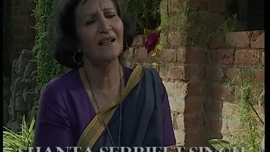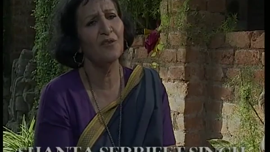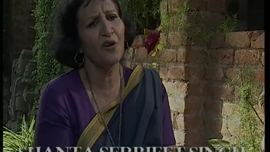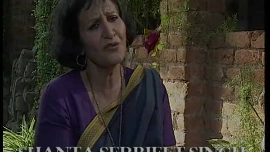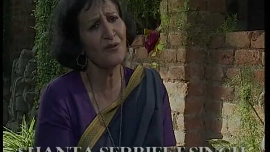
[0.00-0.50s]

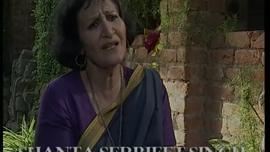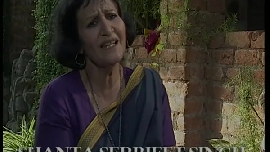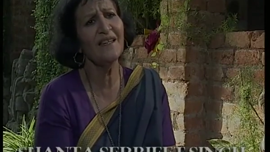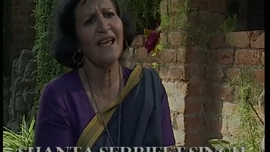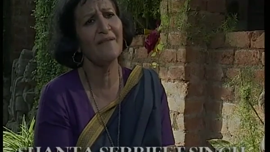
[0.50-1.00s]
not
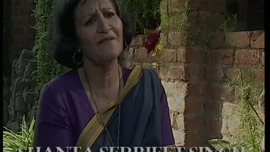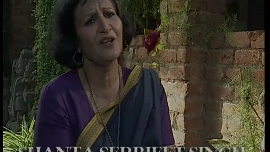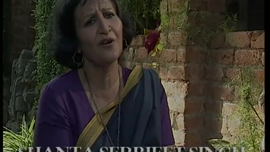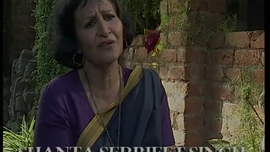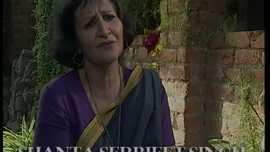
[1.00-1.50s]
only have we
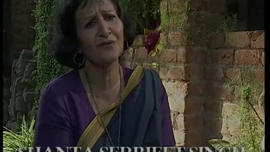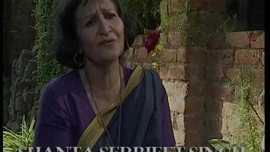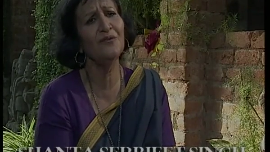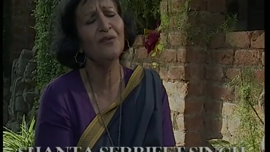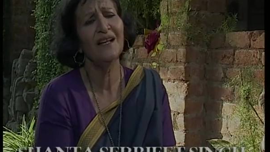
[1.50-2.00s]
gone
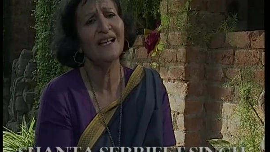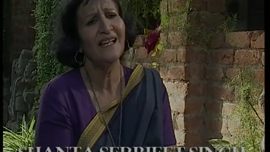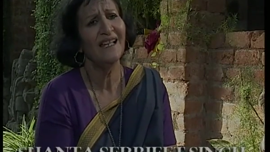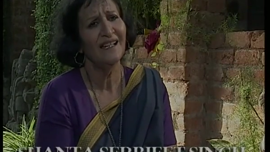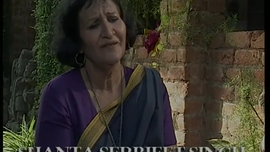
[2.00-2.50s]
through
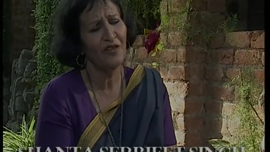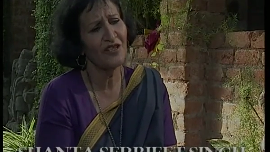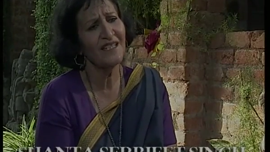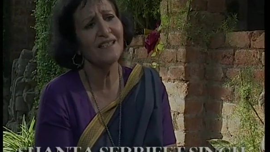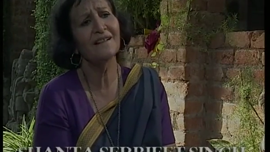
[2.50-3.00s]

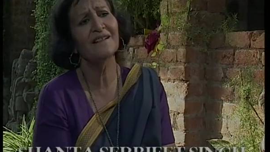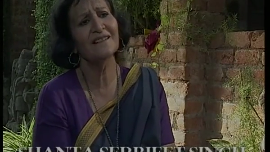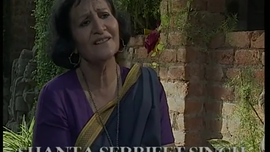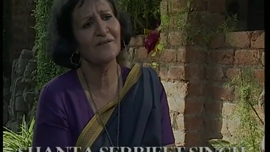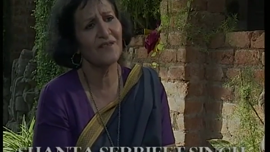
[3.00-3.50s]
40
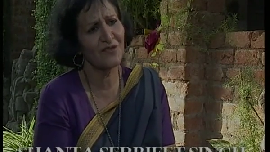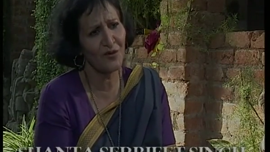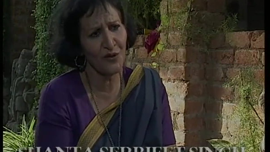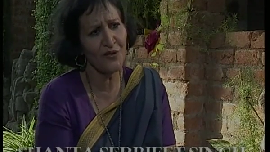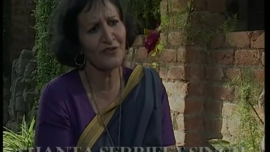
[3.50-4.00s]
years of the
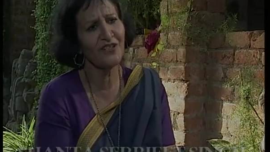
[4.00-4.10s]
solo